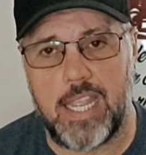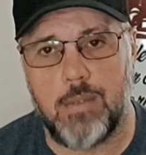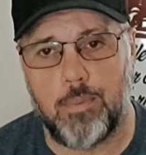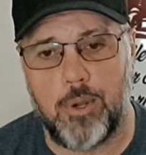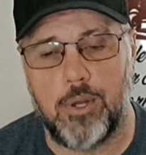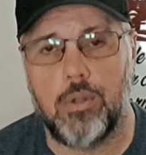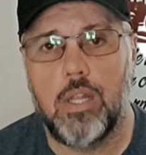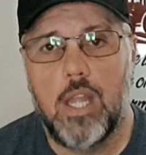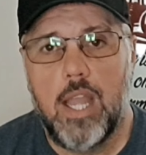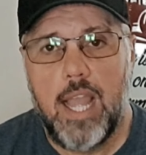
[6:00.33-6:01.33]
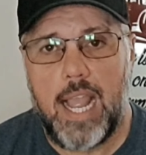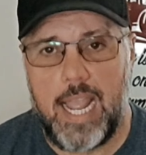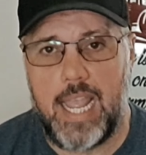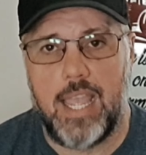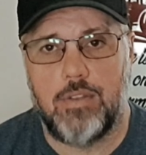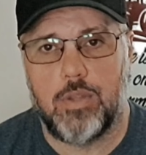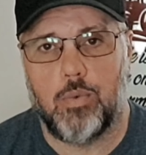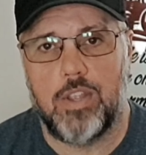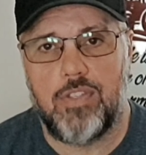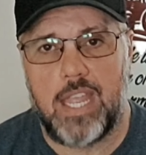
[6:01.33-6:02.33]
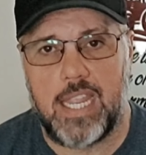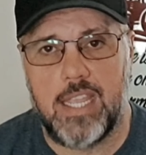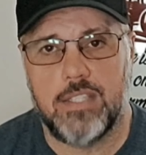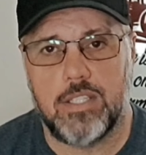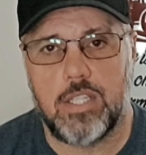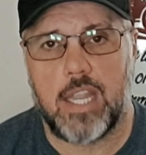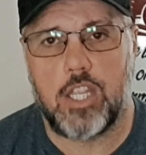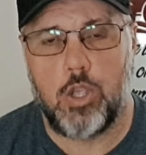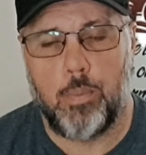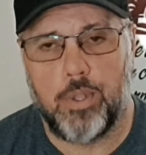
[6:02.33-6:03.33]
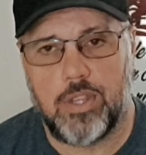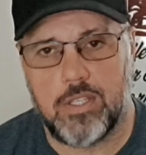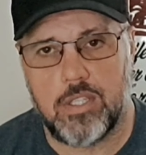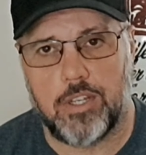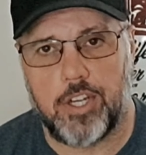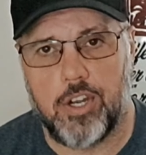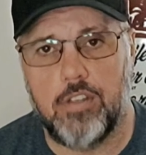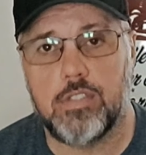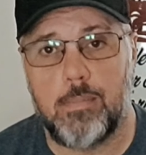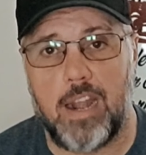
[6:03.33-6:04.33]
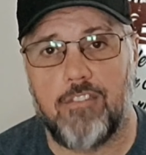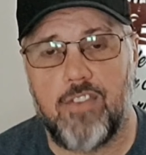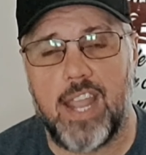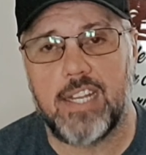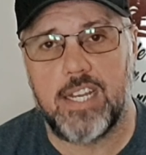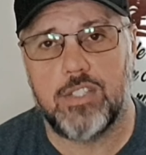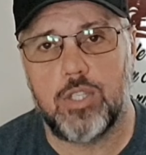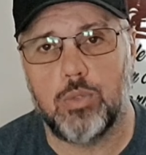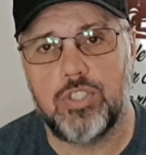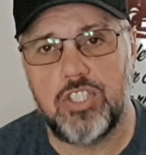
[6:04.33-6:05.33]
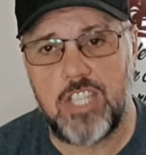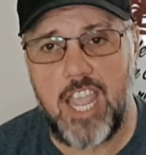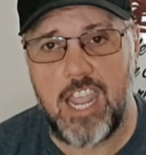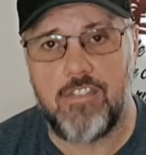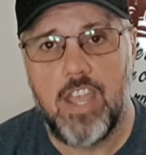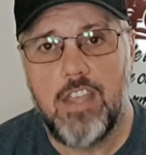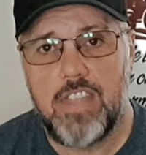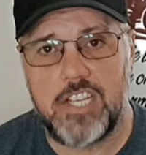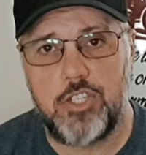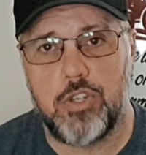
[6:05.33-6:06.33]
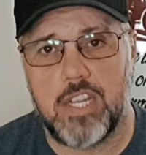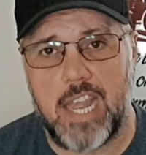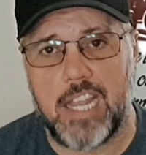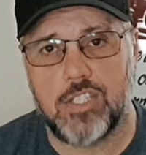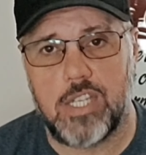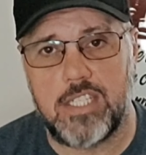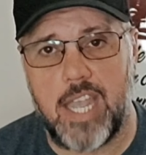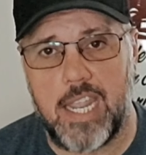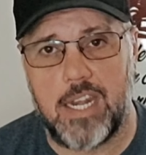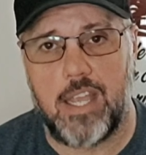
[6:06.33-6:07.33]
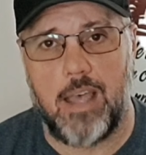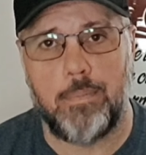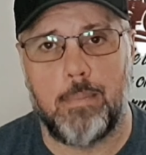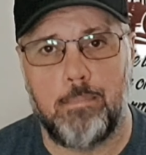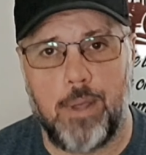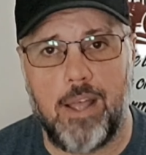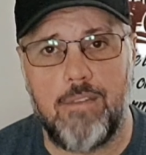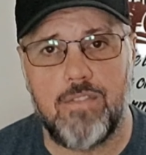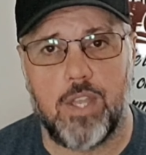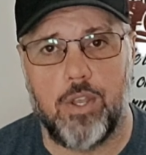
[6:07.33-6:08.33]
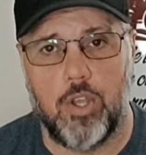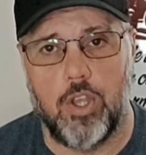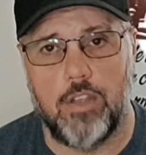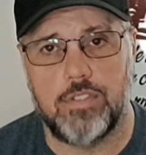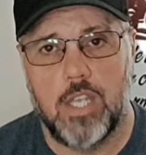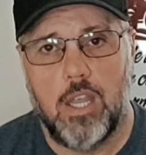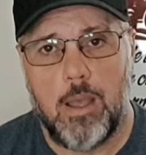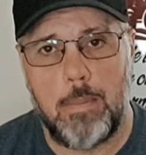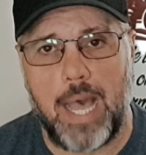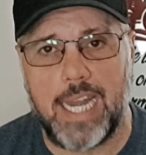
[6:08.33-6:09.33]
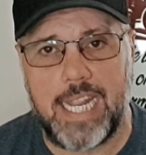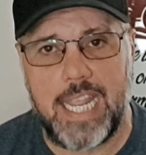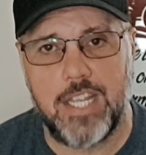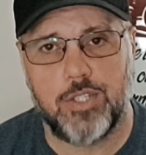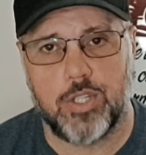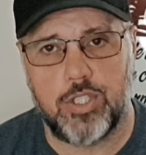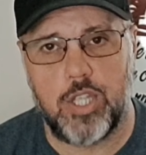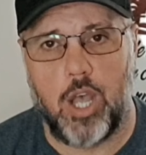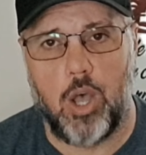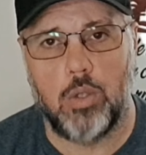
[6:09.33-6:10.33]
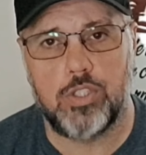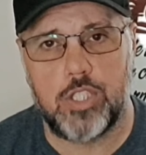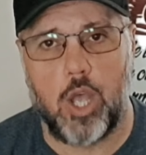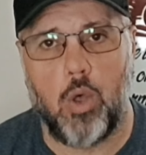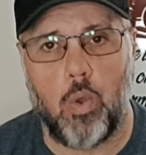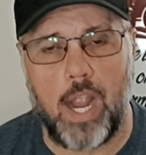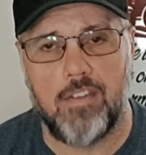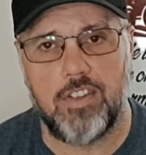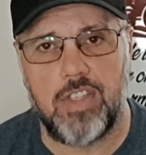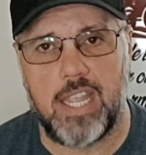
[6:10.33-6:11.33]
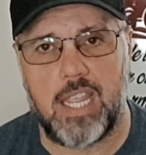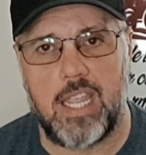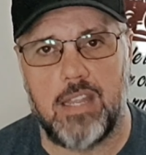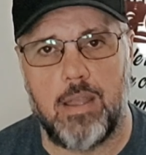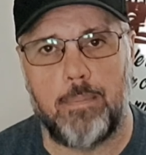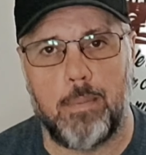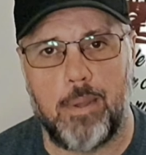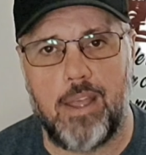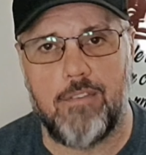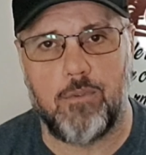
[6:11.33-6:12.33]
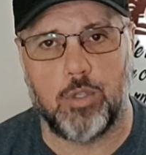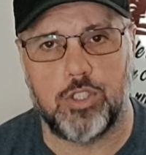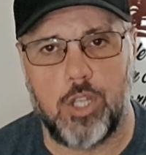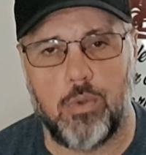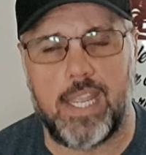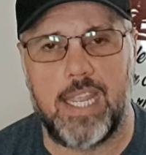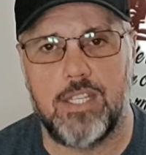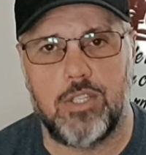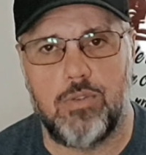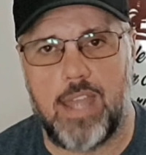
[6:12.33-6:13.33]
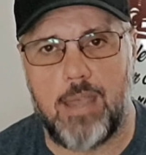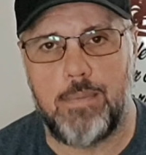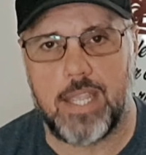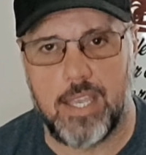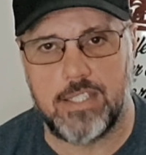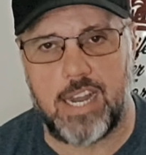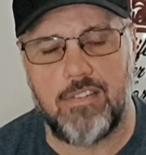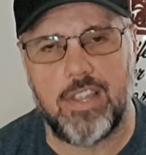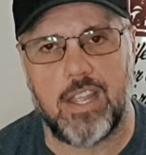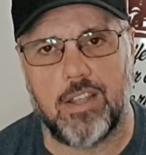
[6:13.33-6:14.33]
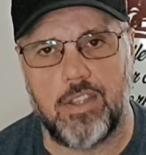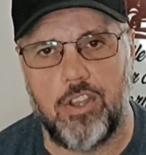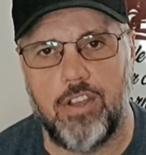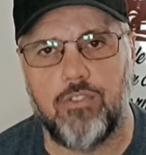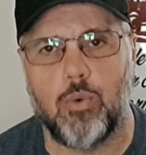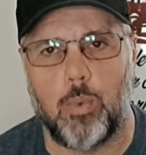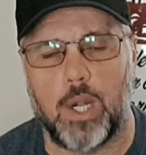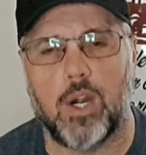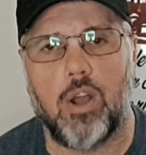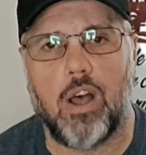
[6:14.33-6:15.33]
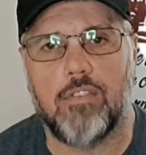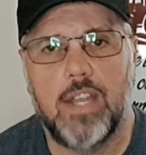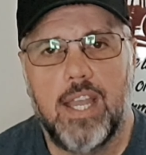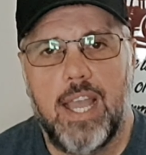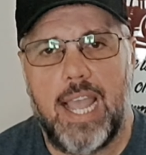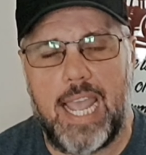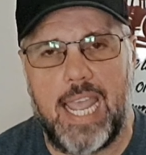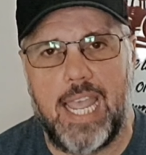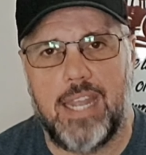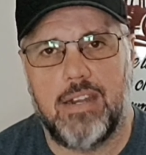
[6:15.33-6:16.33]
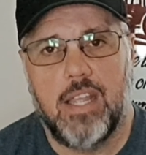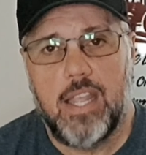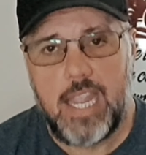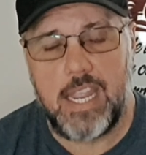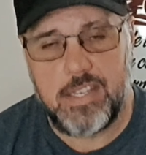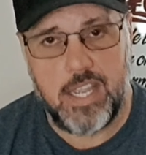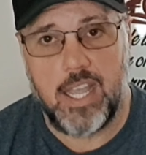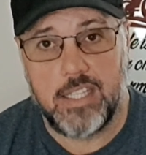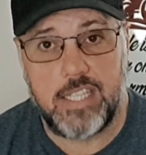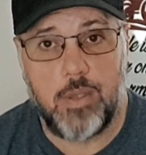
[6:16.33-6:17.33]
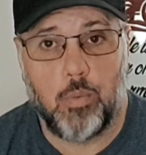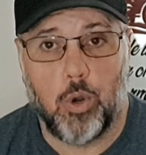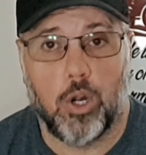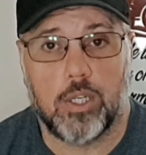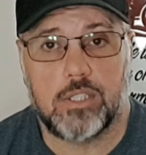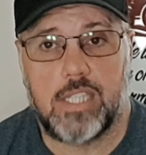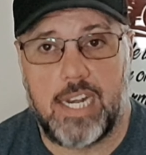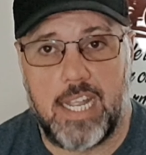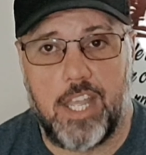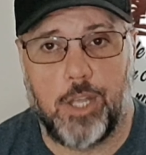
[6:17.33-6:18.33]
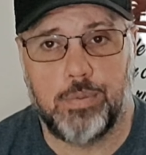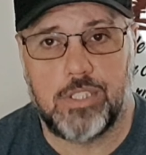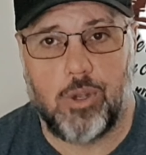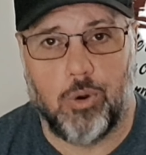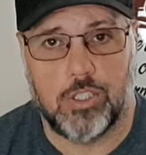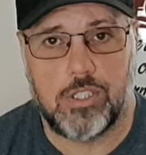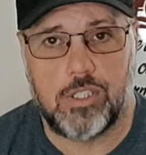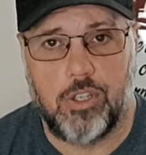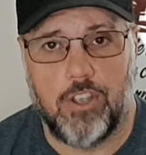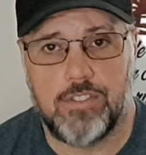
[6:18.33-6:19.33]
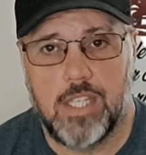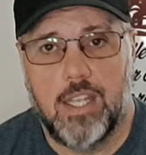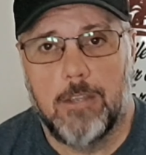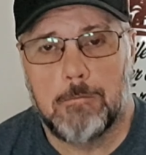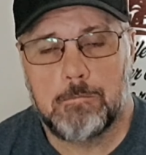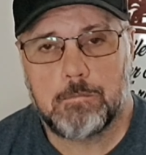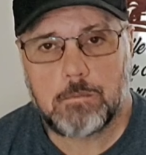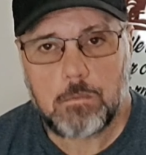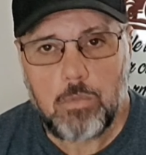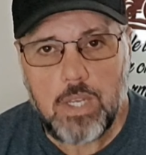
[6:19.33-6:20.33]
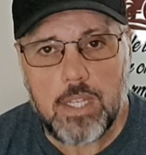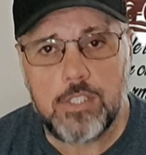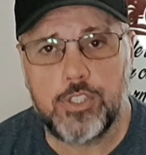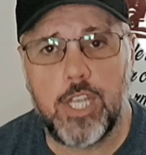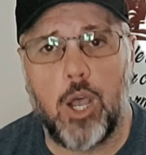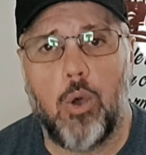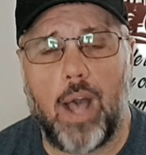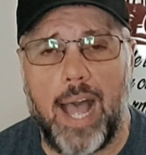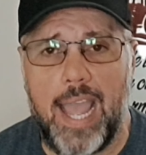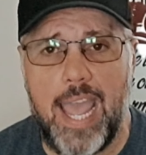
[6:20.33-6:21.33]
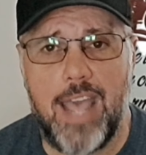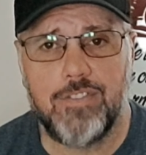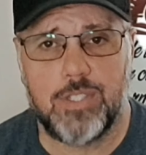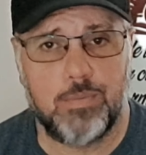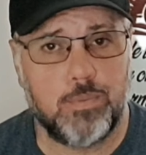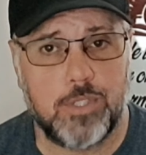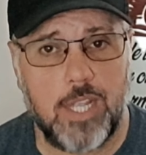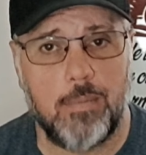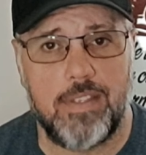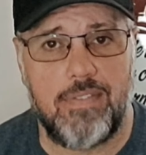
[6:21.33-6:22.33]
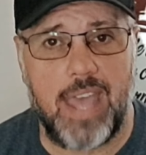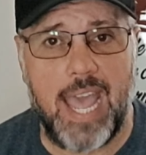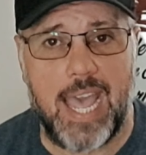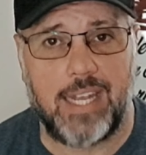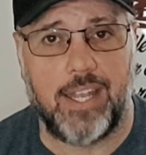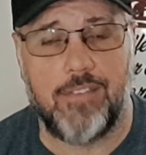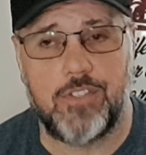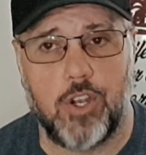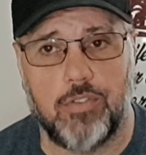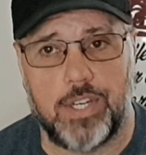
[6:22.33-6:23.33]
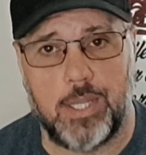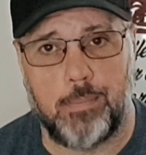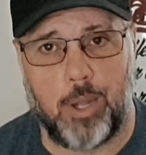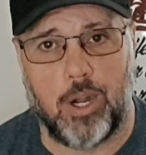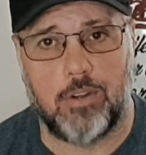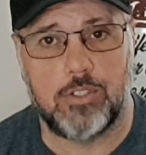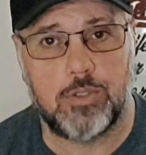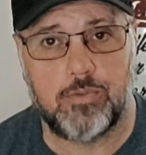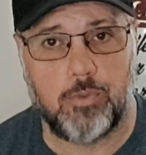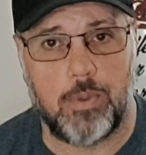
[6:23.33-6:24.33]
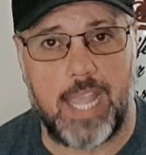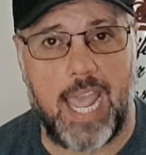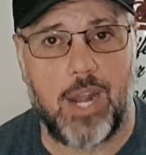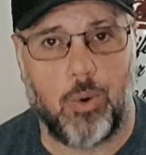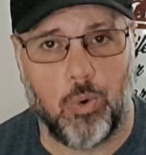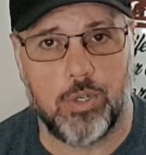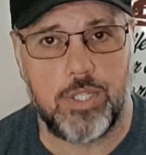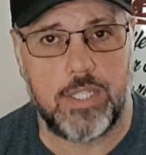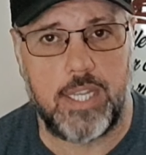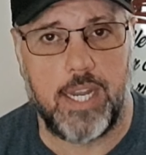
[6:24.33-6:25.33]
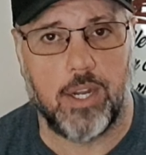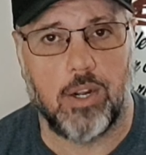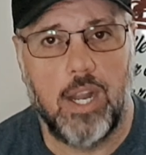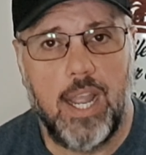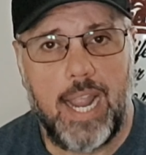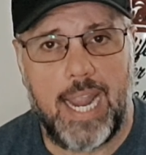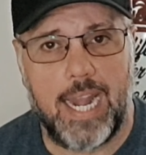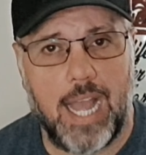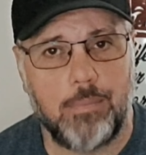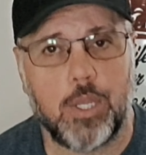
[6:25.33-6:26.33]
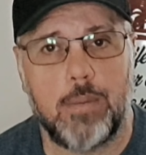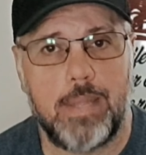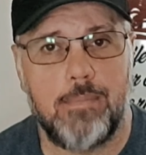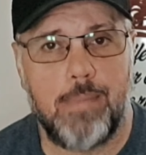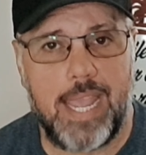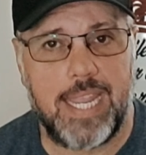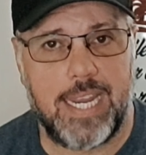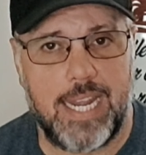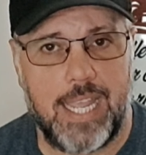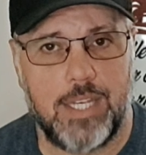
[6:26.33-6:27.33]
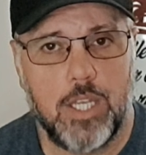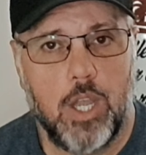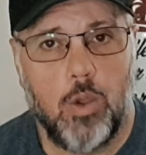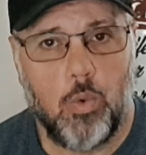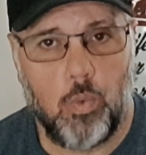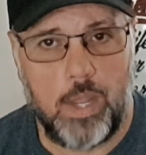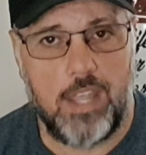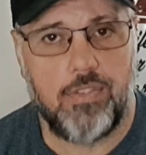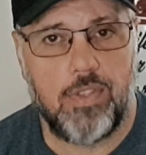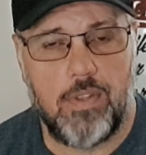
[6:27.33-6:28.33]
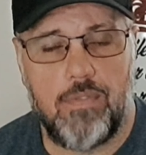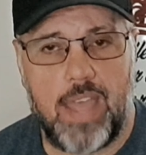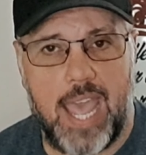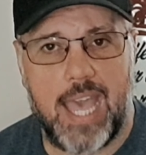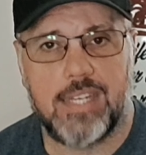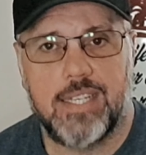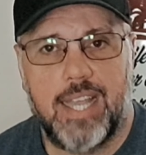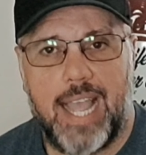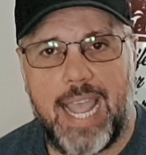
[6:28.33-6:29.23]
They get brittle. And the one thing is like you put this on their hooves. As a matter of fact, it's so safe that you can actually take it up above the hooves about an inch or so. So everything up above will soak into that, because everything on the hoof will wear off. And it does. It works, and it helps the horse's hoofs. So I have some of that left over in the barns when they had horses here, and I'm going to be making it with that.